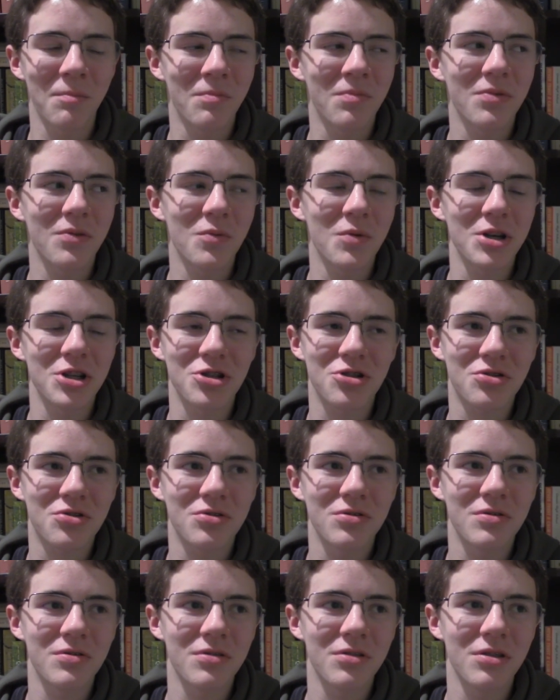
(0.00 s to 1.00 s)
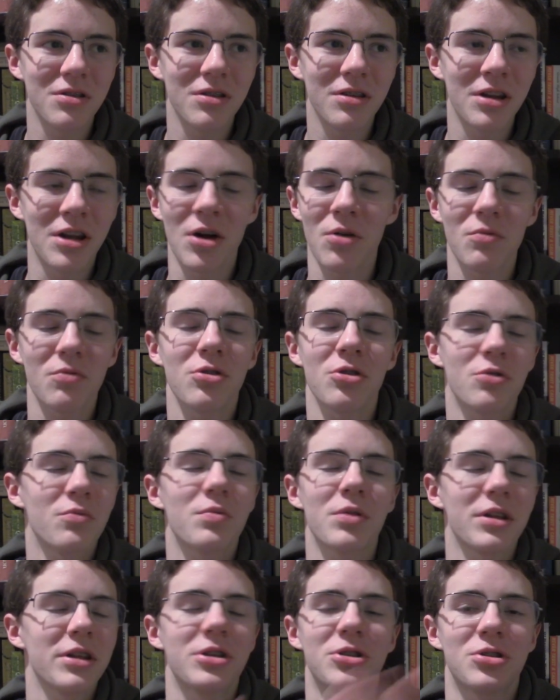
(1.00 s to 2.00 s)
which, you know,
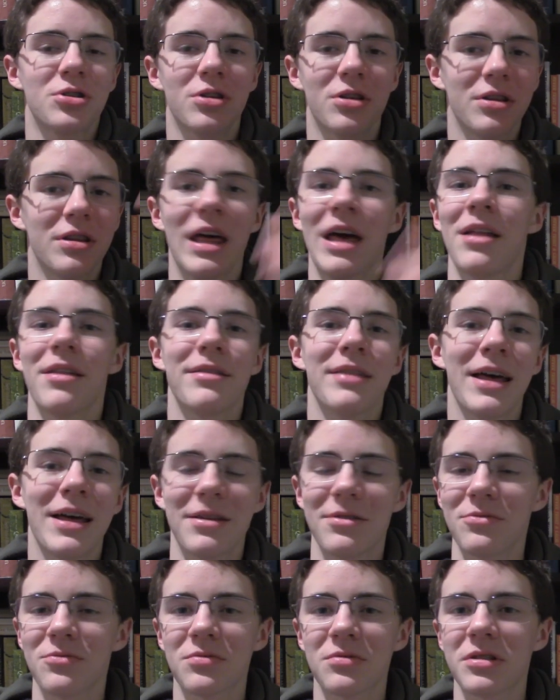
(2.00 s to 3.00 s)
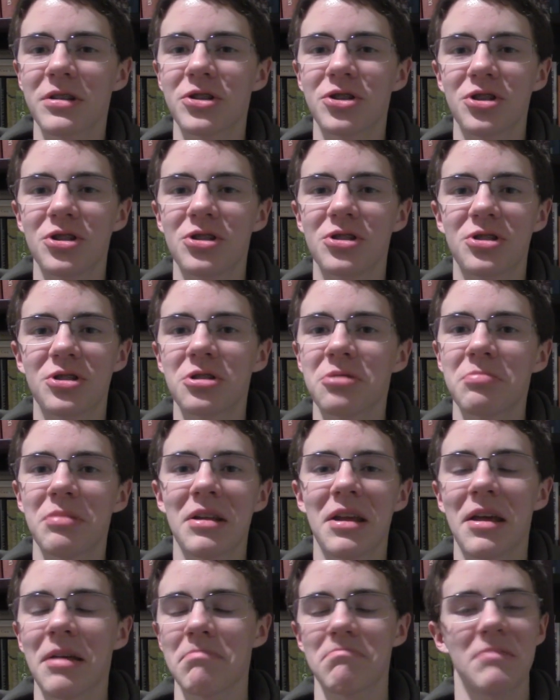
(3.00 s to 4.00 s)
that really should have just
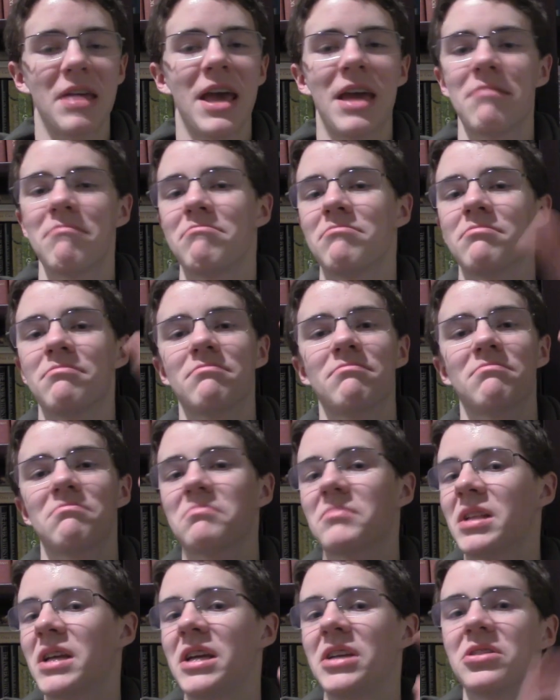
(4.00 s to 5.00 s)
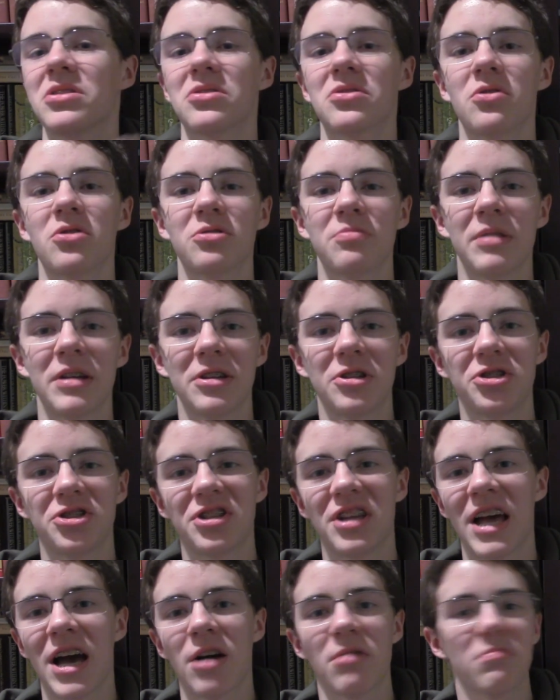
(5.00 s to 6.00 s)
been a, hey, he's a sword
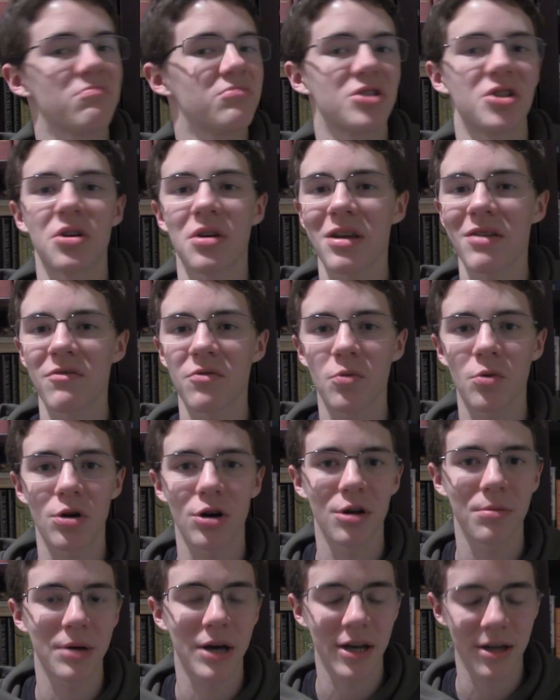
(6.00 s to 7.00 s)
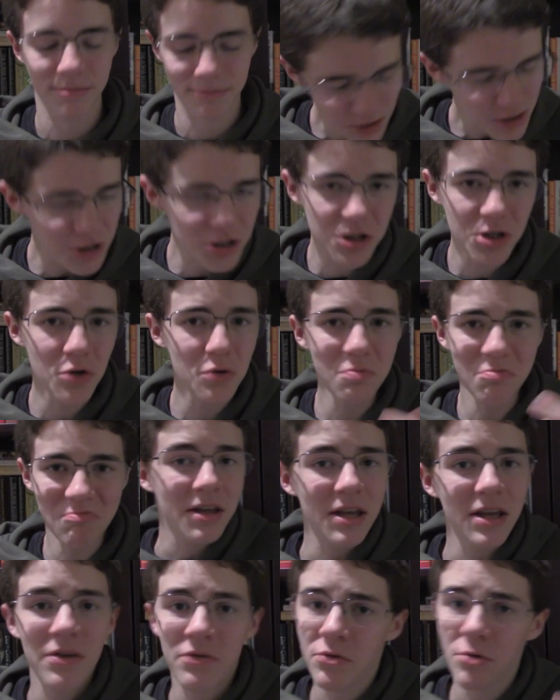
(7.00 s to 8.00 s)
mage now, don't even worry about it. So
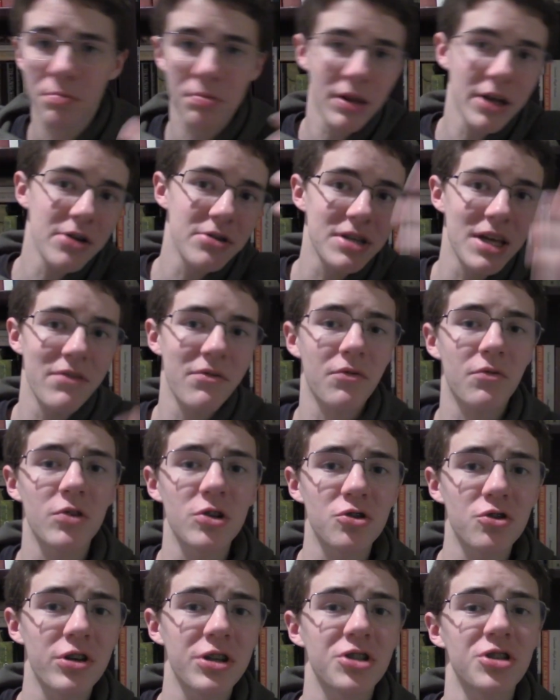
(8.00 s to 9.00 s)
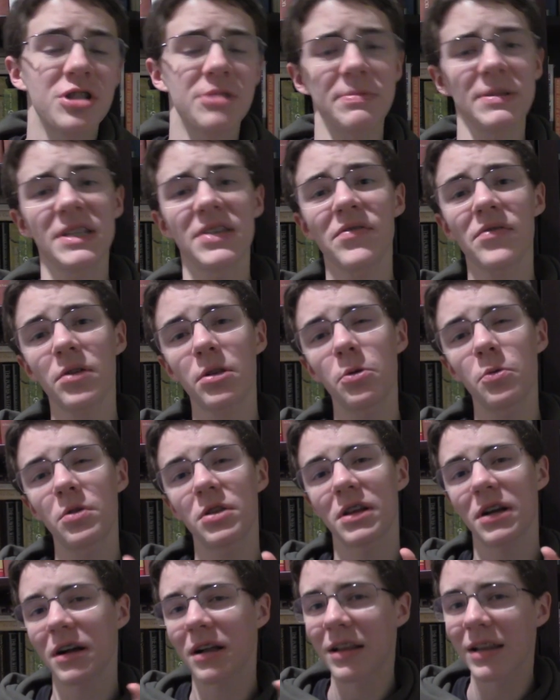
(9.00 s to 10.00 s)
if your player is having frustration specifically
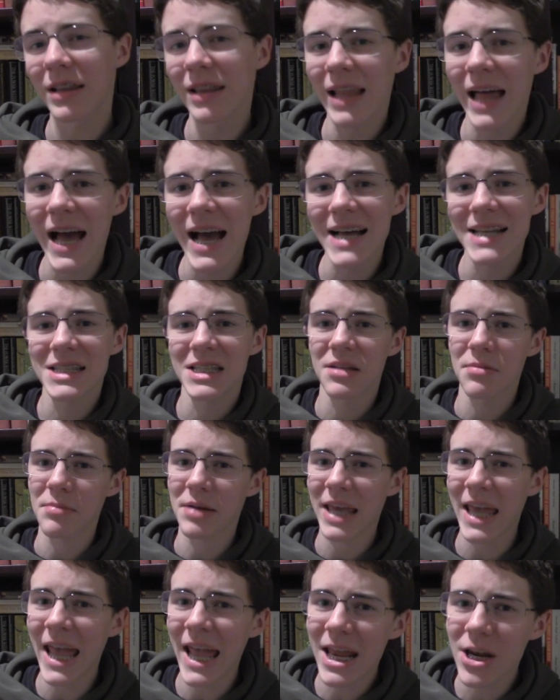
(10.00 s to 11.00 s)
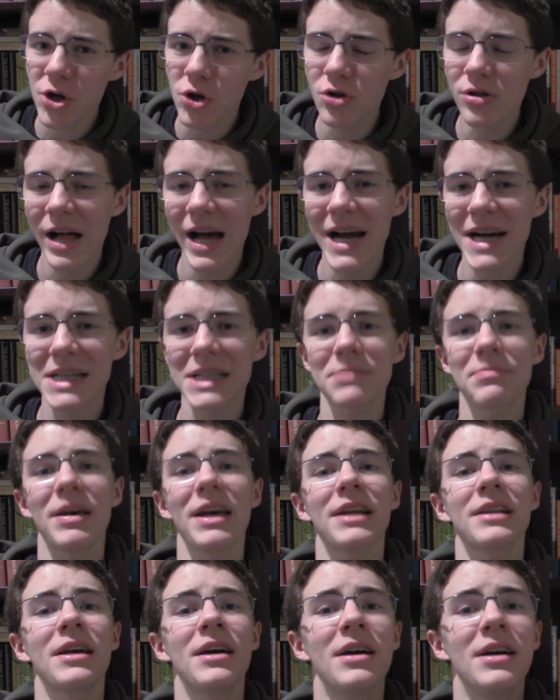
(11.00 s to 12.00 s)
with the class, the mechanical
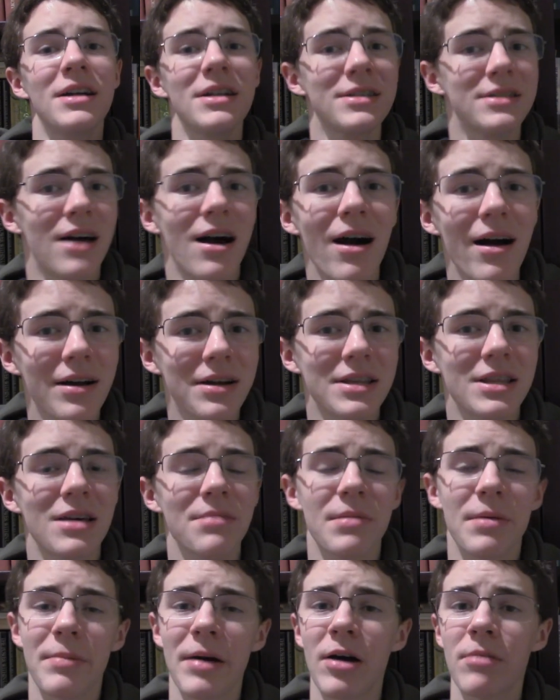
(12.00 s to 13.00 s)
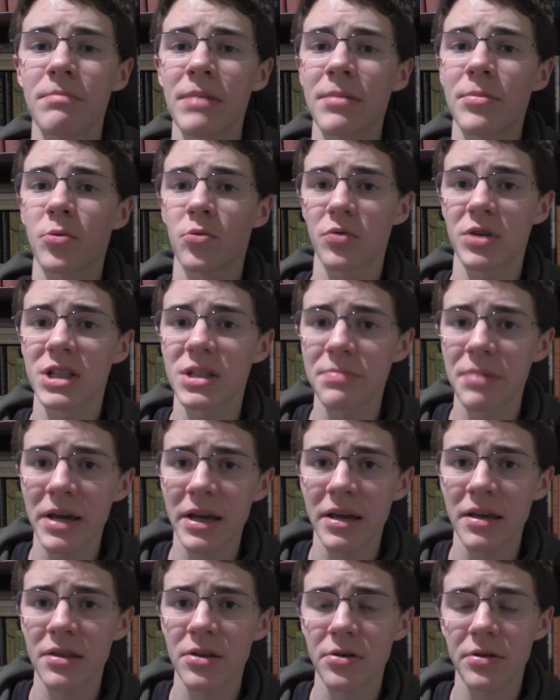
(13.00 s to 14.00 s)
aspect, talk to them about maybe
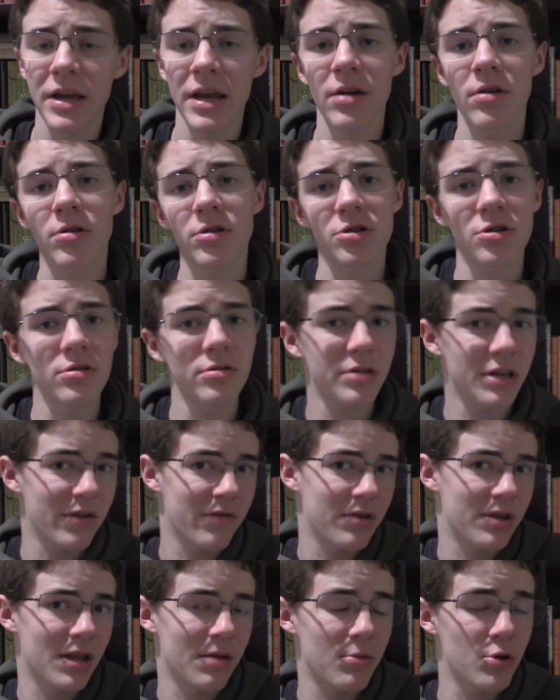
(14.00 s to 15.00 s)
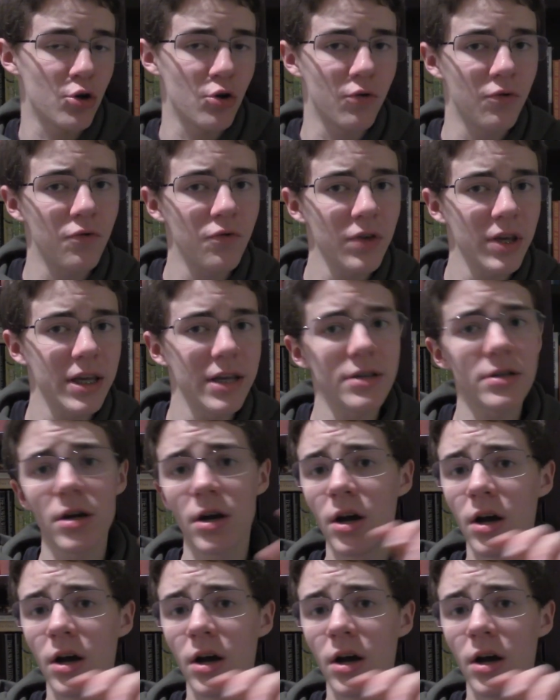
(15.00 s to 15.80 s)
respeccing their character, giving them a new feat,